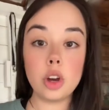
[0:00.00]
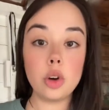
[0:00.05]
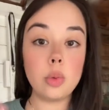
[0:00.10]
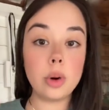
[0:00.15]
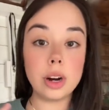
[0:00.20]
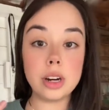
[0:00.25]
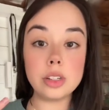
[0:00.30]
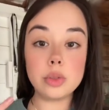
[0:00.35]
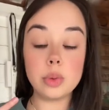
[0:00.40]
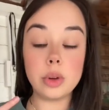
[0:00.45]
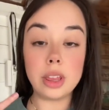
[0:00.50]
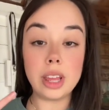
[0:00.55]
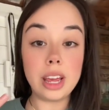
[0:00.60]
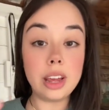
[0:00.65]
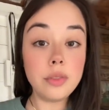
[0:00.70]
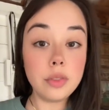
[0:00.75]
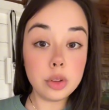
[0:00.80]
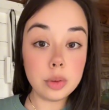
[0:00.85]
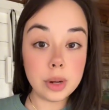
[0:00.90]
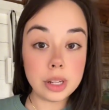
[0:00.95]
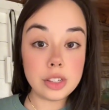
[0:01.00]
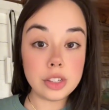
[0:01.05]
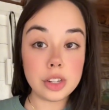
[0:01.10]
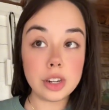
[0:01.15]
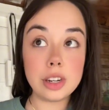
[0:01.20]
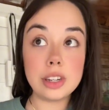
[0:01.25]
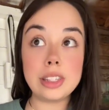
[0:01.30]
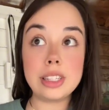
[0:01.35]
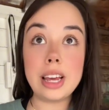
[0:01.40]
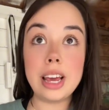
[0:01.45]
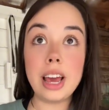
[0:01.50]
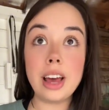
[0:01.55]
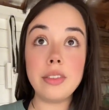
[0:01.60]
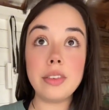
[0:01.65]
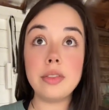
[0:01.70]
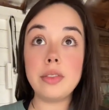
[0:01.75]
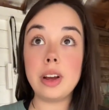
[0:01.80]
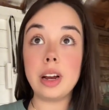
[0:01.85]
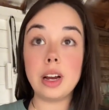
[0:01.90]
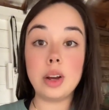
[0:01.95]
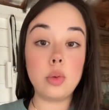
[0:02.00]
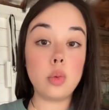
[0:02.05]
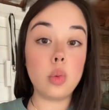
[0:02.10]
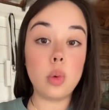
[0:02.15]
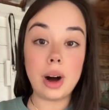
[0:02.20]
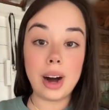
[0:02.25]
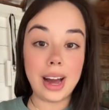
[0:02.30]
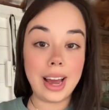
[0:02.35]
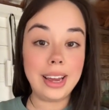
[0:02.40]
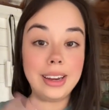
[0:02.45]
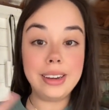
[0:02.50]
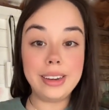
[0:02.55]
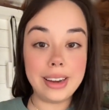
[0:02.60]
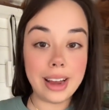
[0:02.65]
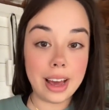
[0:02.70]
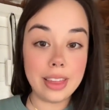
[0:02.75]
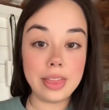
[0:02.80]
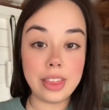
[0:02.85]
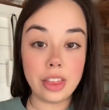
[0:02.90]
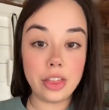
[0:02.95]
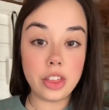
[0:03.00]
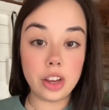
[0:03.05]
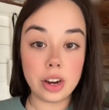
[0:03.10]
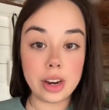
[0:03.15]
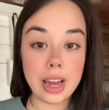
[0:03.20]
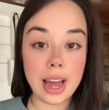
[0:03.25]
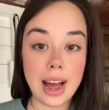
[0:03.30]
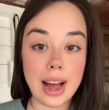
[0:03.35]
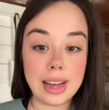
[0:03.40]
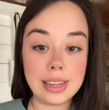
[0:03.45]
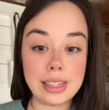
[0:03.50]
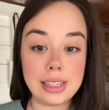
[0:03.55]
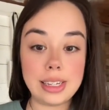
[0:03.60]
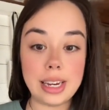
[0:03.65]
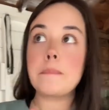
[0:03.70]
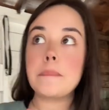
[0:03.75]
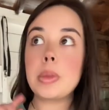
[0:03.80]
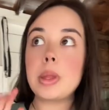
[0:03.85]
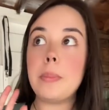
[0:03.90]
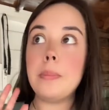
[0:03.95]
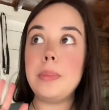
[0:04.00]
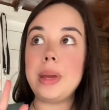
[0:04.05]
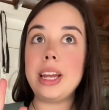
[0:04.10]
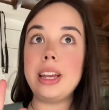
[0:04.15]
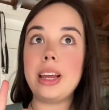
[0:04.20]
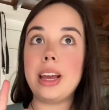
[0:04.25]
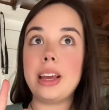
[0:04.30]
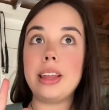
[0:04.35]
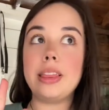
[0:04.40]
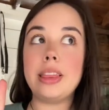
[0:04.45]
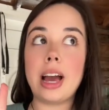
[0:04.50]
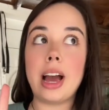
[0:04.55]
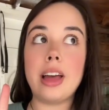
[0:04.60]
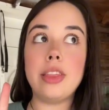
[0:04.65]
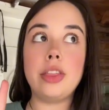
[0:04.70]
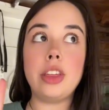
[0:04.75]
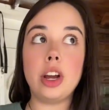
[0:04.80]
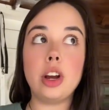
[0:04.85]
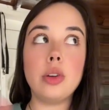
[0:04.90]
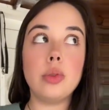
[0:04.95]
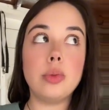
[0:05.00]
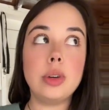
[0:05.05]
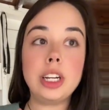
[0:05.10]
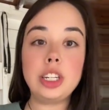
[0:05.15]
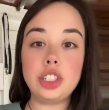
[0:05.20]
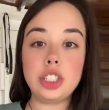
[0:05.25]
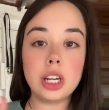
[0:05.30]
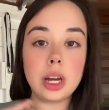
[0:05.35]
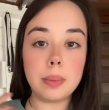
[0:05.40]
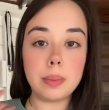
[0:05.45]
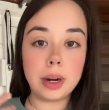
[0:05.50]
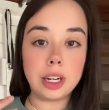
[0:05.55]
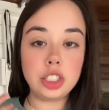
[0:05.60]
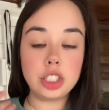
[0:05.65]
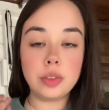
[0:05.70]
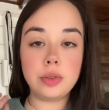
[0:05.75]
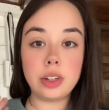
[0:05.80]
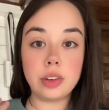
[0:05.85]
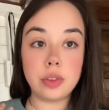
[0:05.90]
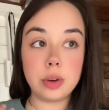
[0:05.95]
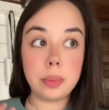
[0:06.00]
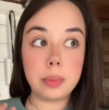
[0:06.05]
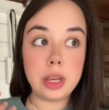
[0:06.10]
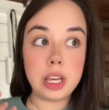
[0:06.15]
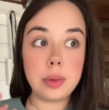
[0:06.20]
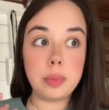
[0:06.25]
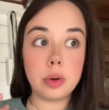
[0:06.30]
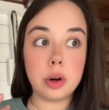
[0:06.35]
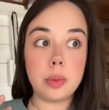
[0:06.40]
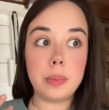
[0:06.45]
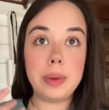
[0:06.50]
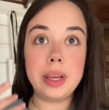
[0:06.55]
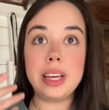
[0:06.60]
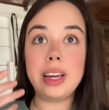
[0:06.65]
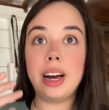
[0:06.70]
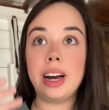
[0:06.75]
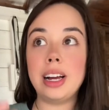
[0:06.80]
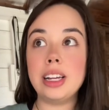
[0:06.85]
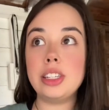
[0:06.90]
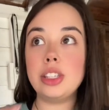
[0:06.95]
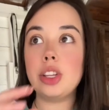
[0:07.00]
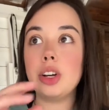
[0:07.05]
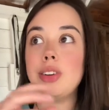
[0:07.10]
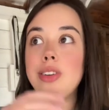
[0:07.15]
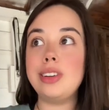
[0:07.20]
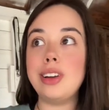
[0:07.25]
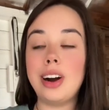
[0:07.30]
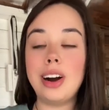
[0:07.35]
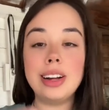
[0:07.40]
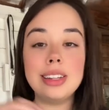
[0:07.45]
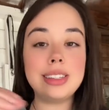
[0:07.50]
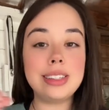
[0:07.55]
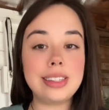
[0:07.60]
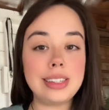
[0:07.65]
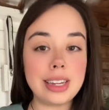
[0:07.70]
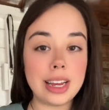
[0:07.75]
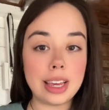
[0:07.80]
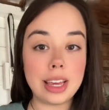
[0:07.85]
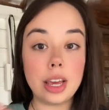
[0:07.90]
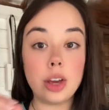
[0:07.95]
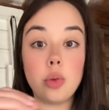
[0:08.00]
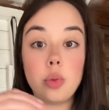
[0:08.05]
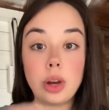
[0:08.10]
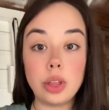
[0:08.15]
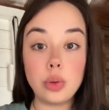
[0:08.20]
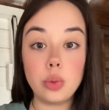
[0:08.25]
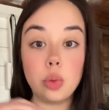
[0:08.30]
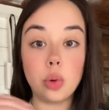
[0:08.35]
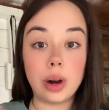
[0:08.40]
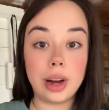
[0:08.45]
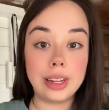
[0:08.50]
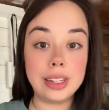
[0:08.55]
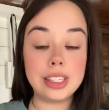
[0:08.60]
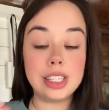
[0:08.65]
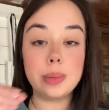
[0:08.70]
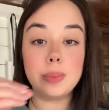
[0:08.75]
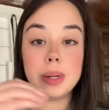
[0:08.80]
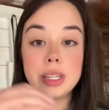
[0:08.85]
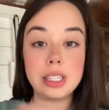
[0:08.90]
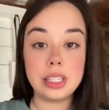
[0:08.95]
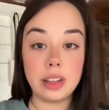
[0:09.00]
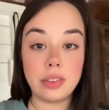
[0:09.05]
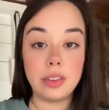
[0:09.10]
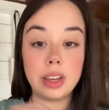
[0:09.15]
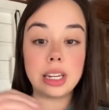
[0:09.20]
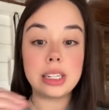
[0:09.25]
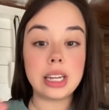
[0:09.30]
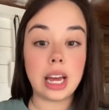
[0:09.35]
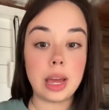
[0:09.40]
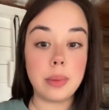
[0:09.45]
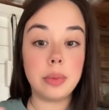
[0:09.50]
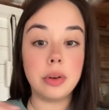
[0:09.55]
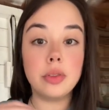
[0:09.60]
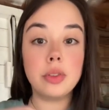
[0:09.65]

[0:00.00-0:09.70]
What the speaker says: Whereas with influencers, they have a very wide net that they're casting, meaning that they're reaching a bunch of different people because they're not sticking with one specific type of